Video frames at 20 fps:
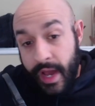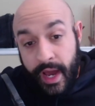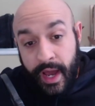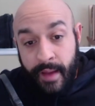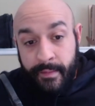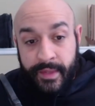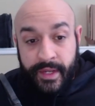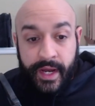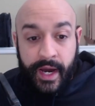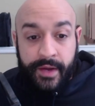
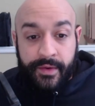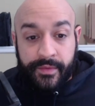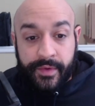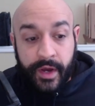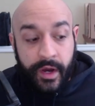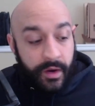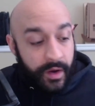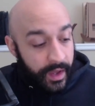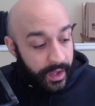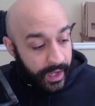I mean, I don't
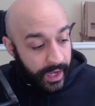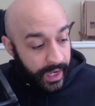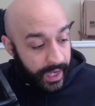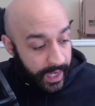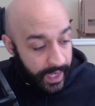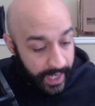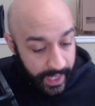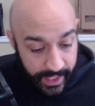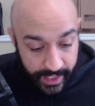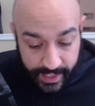know.
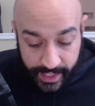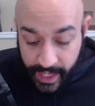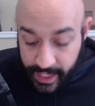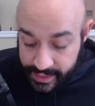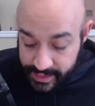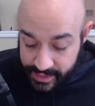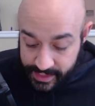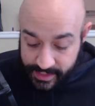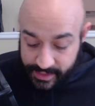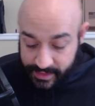I, I
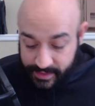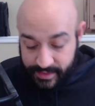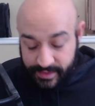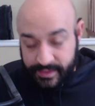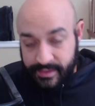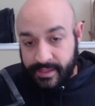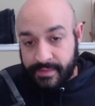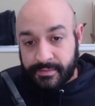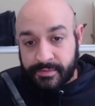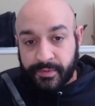guess it
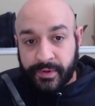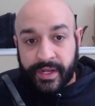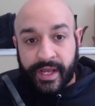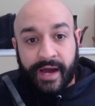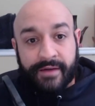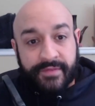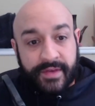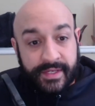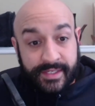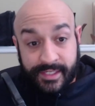seems
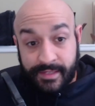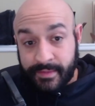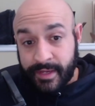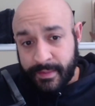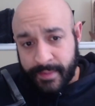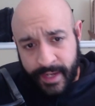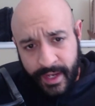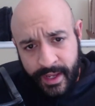pretty obvious to me.